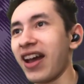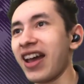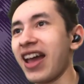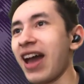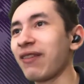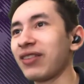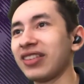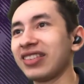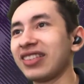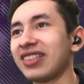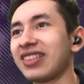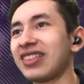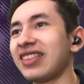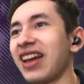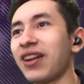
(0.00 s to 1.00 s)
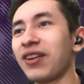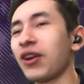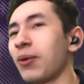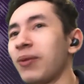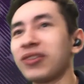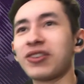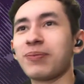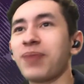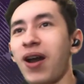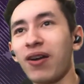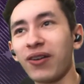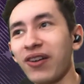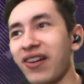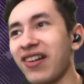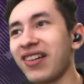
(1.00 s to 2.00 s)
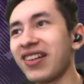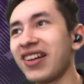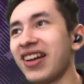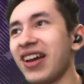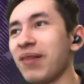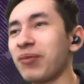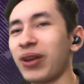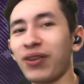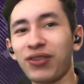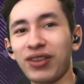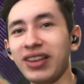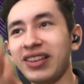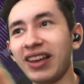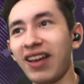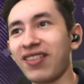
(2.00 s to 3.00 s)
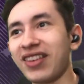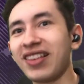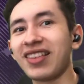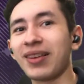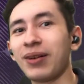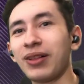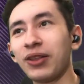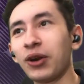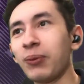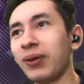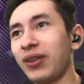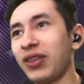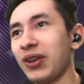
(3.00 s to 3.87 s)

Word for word: I haven't, I don't know much about her, but I've seen, I've seen some, a little bit of